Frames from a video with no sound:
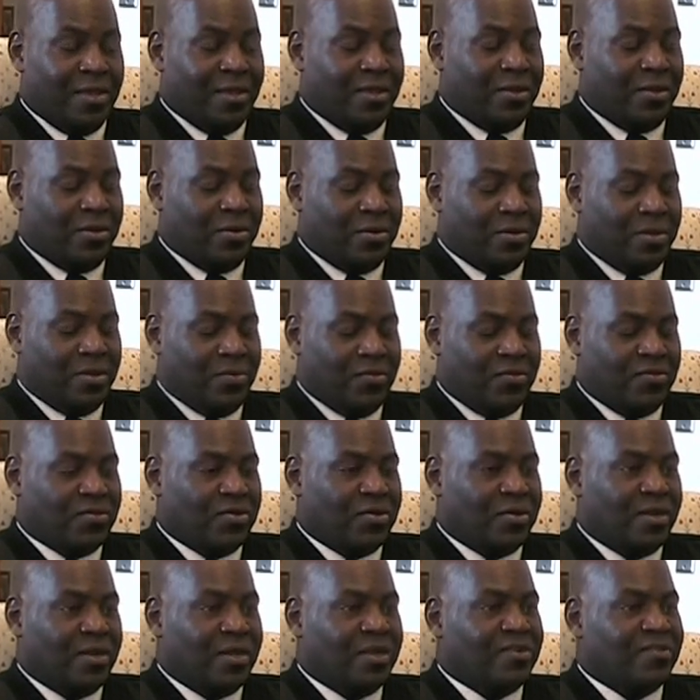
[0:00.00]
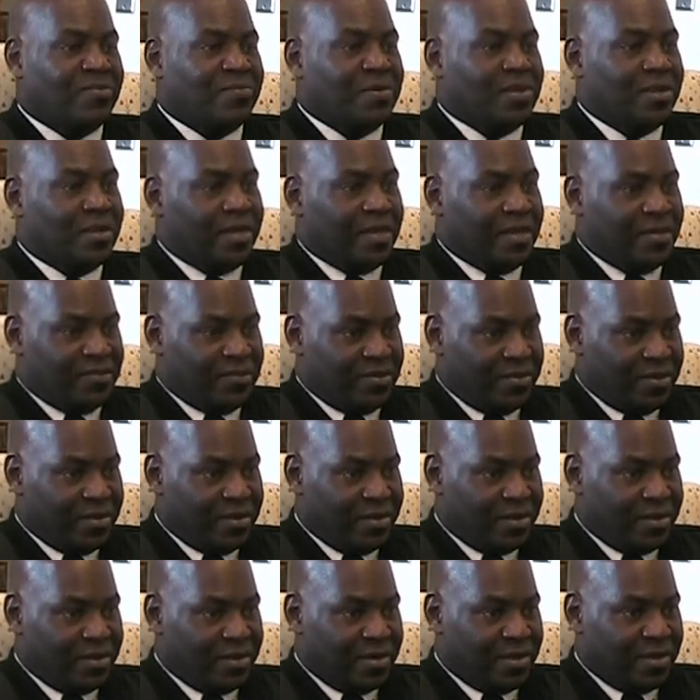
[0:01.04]
He wasn't going to let us be lazy,
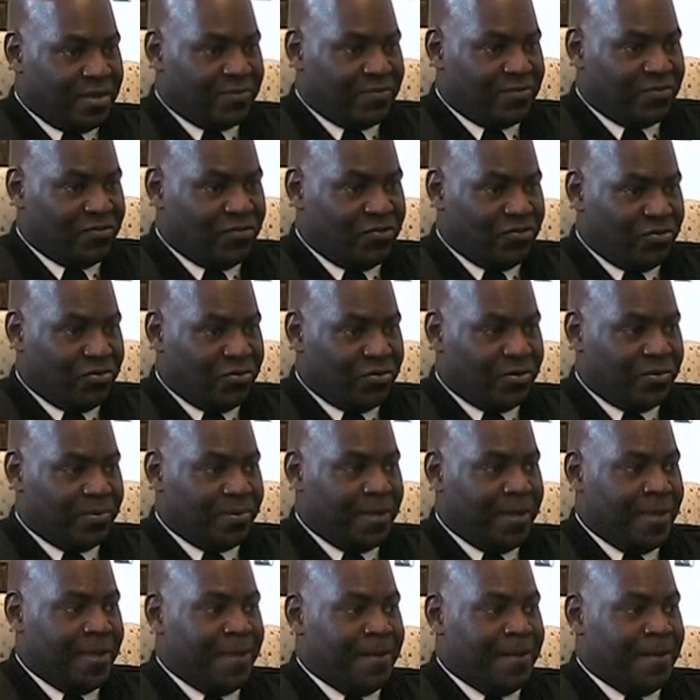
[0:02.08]
and that's for sure.